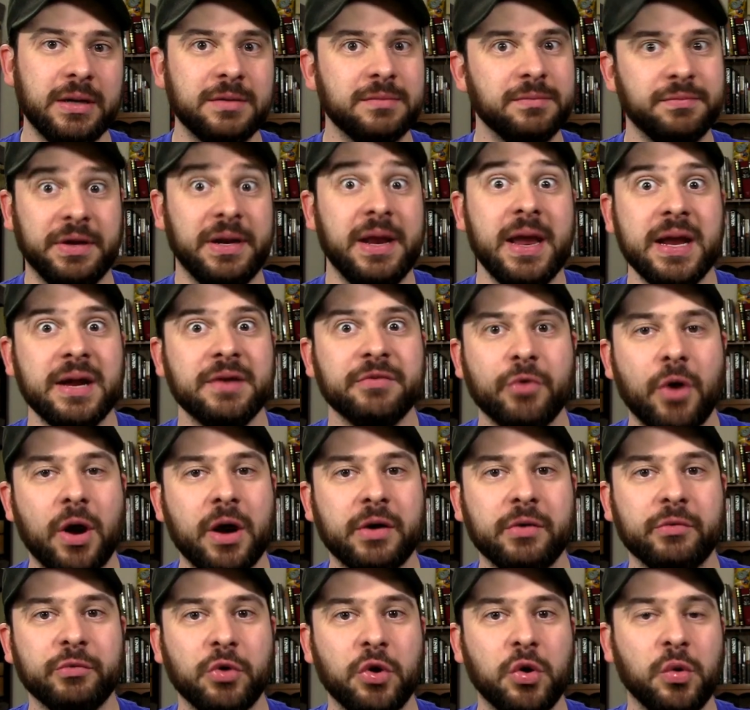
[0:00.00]
the king of
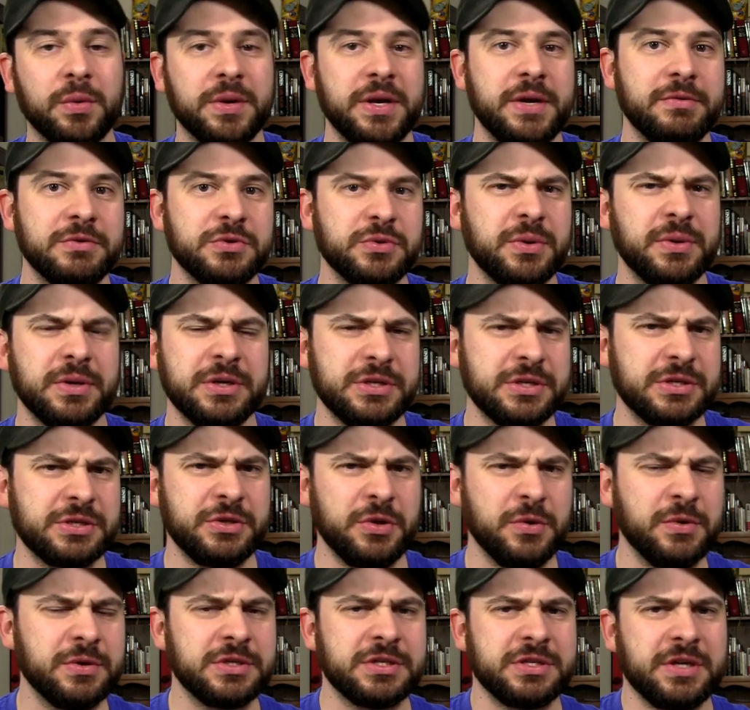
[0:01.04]
rock and roll. And he was really just
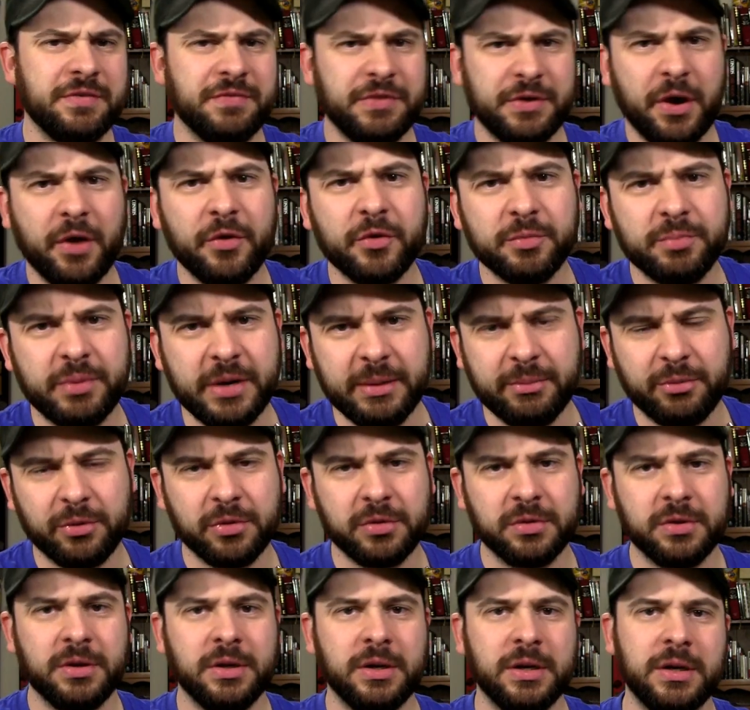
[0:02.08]
doing stuff that other
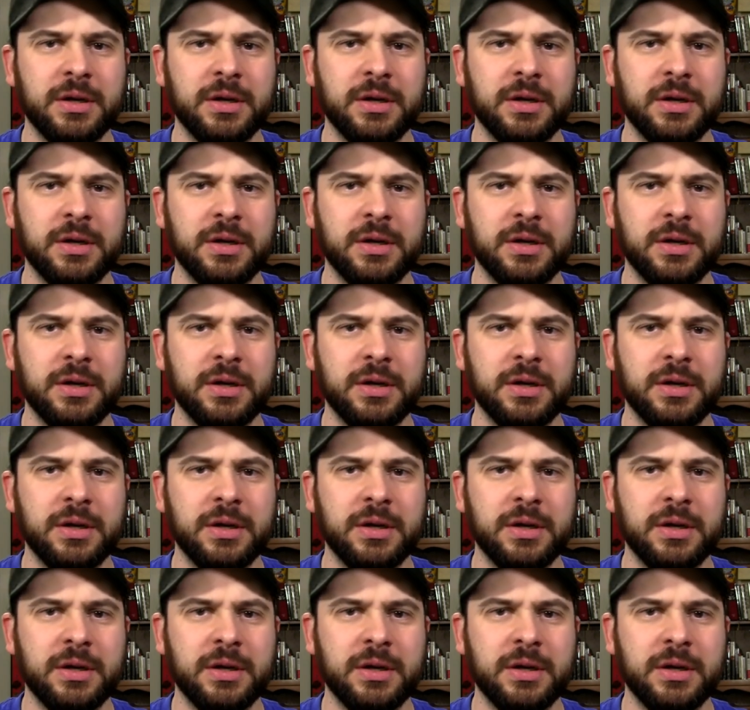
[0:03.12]
people